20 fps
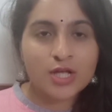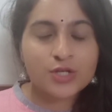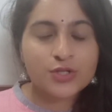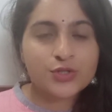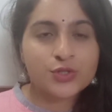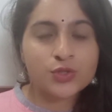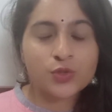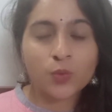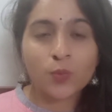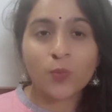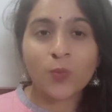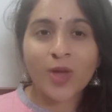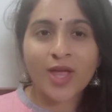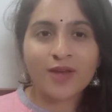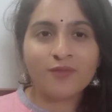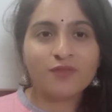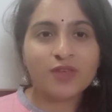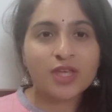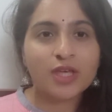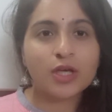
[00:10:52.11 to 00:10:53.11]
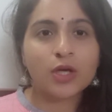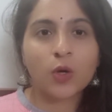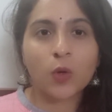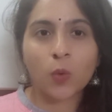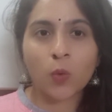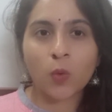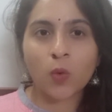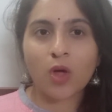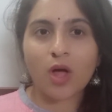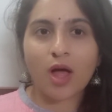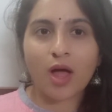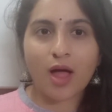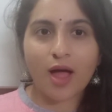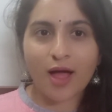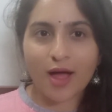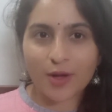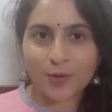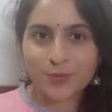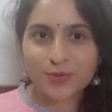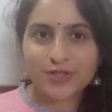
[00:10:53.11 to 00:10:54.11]
So when we go
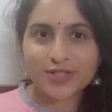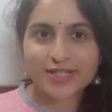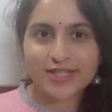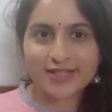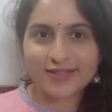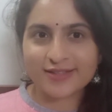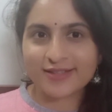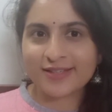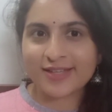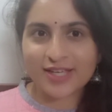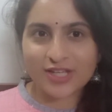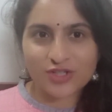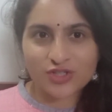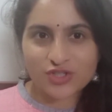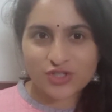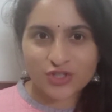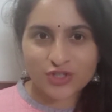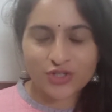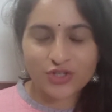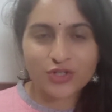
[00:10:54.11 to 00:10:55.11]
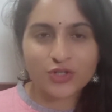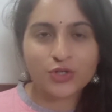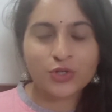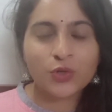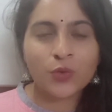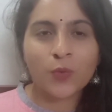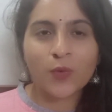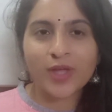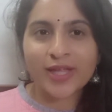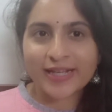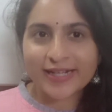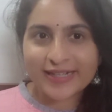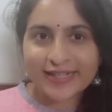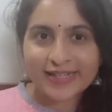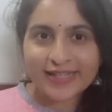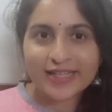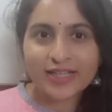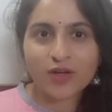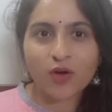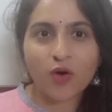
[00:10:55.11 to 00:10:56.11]
out in the nature,
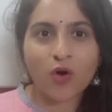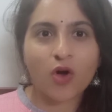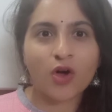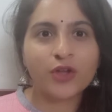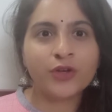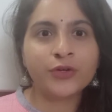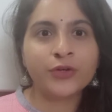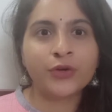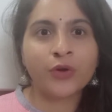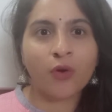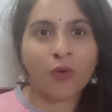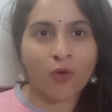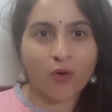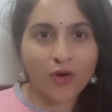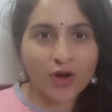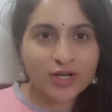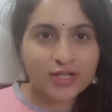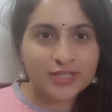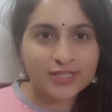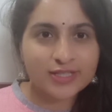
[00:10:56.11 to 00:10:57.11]
knowingly or not,